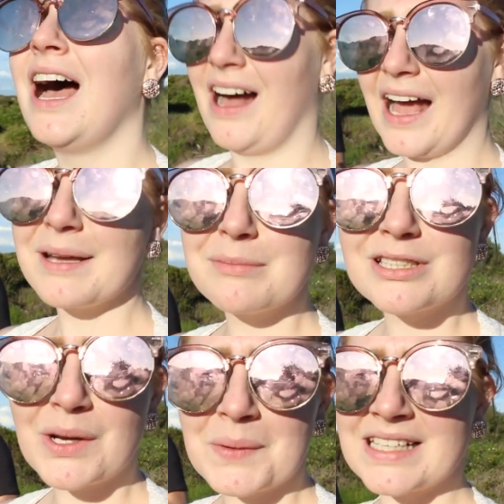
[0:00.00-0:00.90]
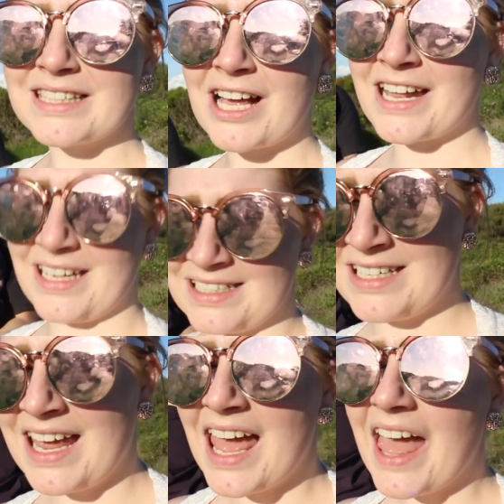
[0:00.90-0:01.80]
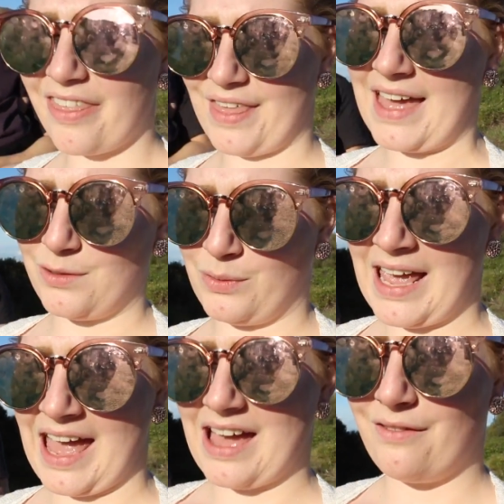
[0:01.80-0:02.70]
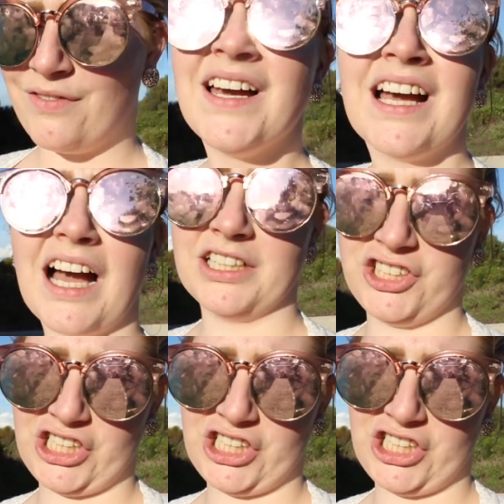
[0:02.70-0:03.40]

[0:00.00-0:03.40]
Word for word: I am so excited that we have a